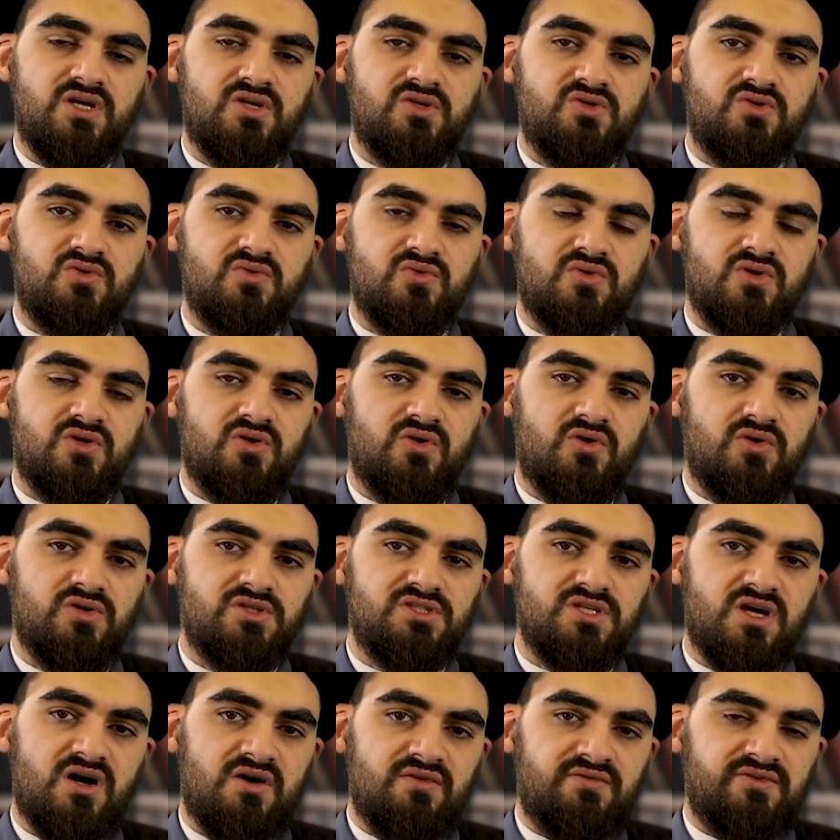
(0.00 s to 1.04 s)
to the
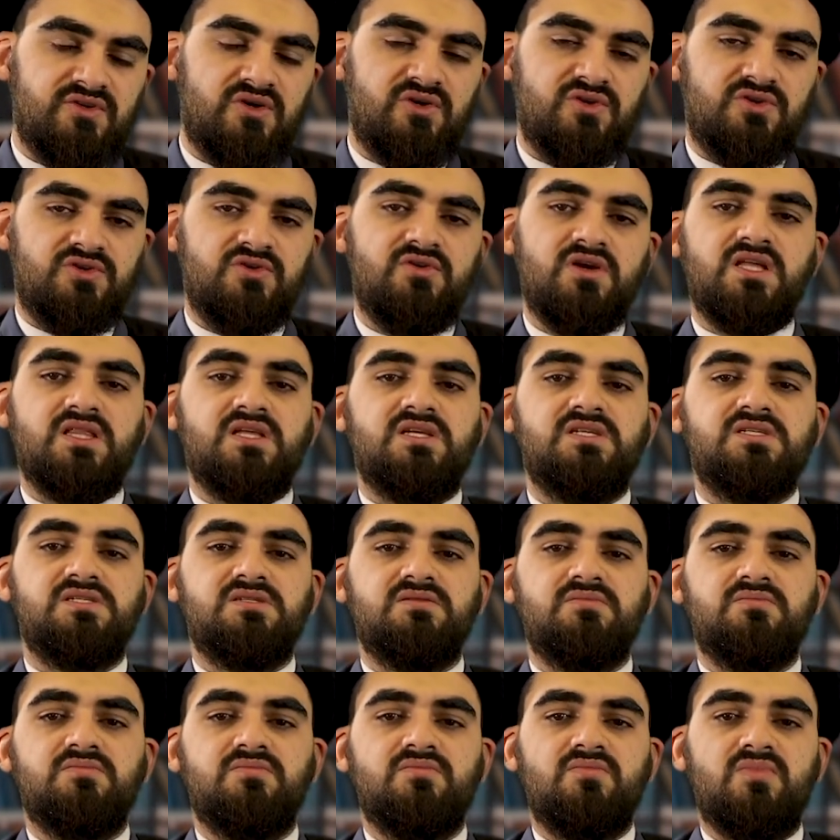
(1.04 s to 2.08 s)
laws of not doing this.
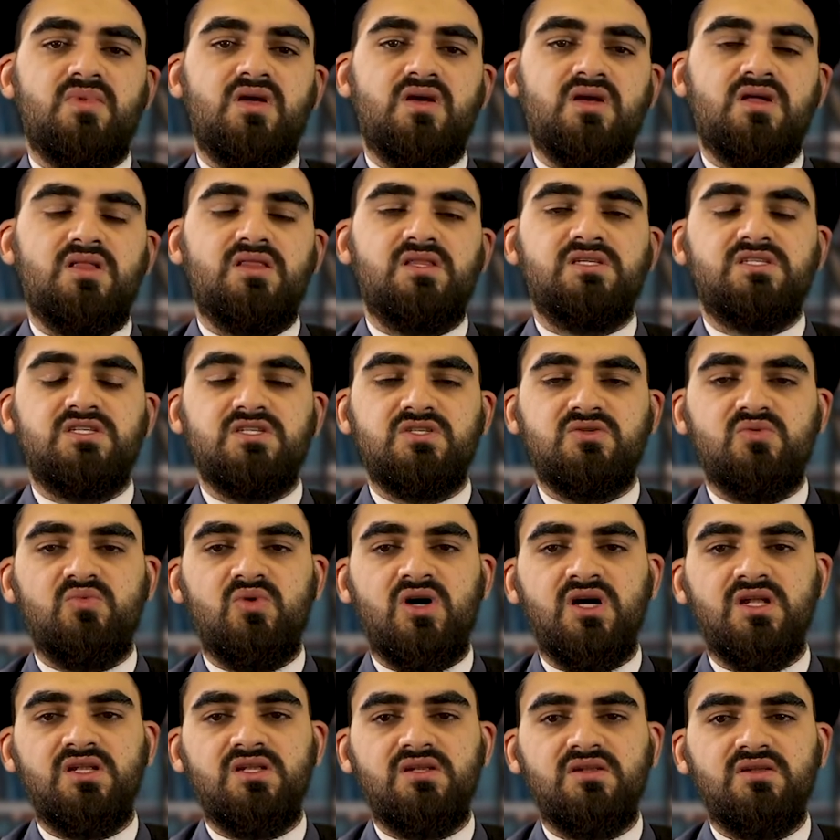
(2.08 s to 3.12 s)
This is
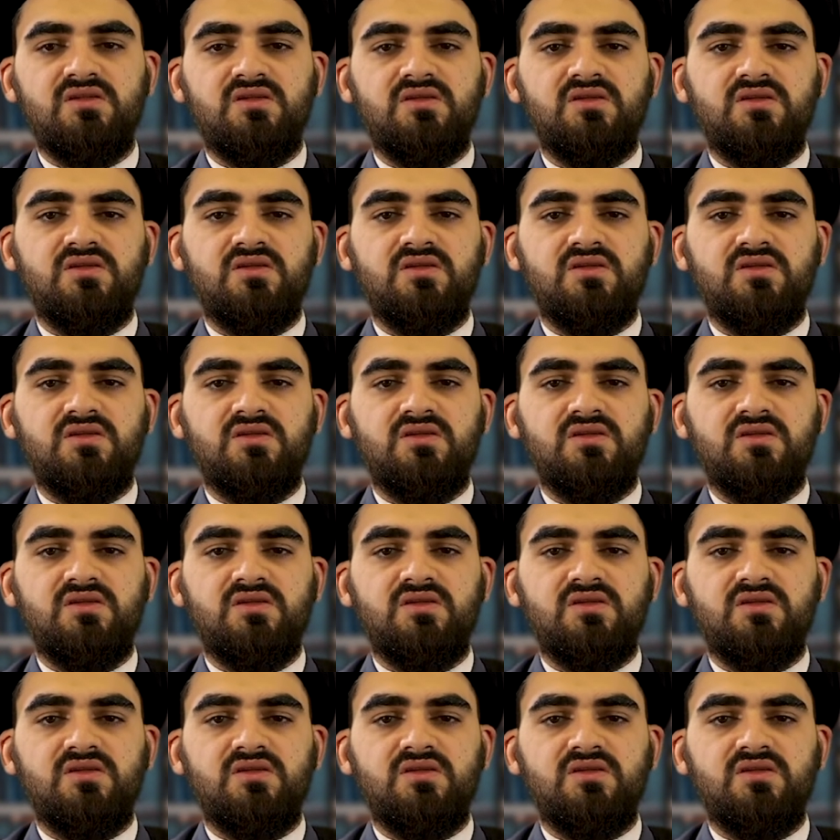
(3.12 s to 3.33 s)
one